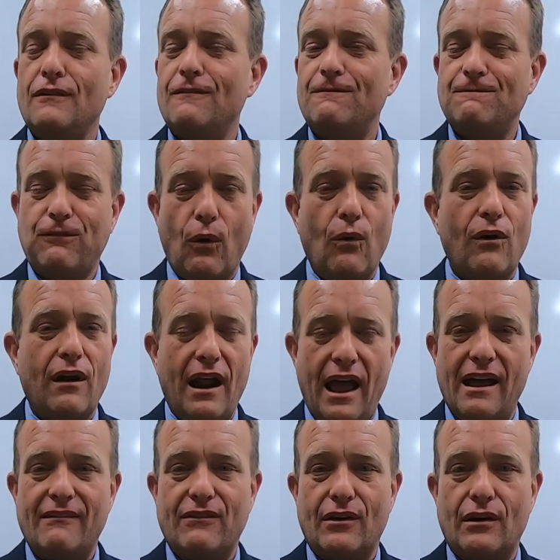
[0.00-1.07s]

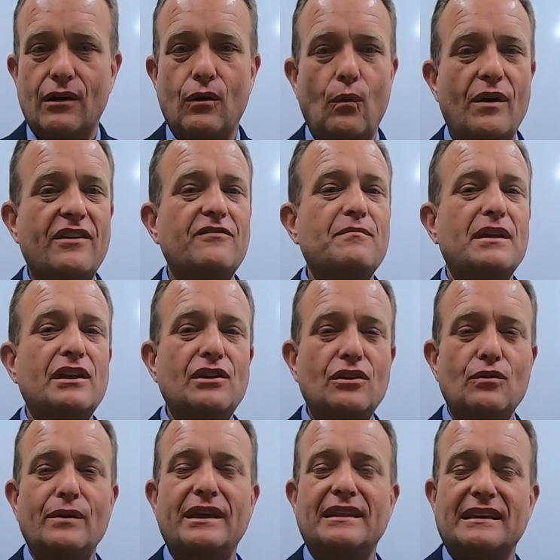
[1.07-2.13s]
Forever. We've been
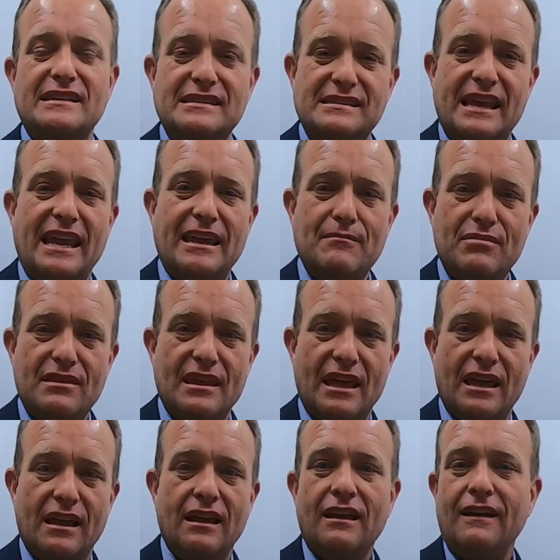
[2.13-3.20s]
doing the same
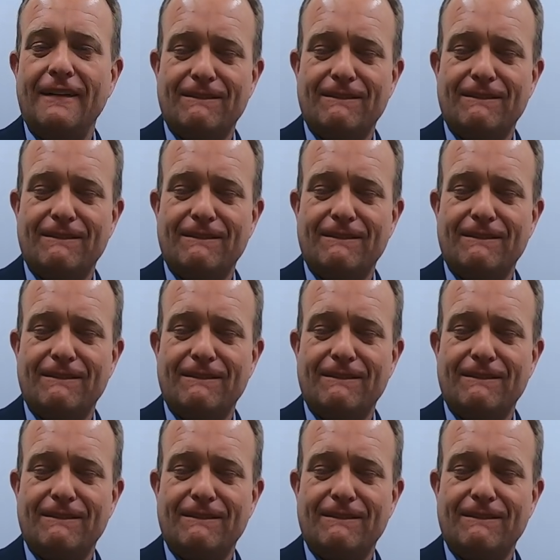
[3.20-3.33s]
thing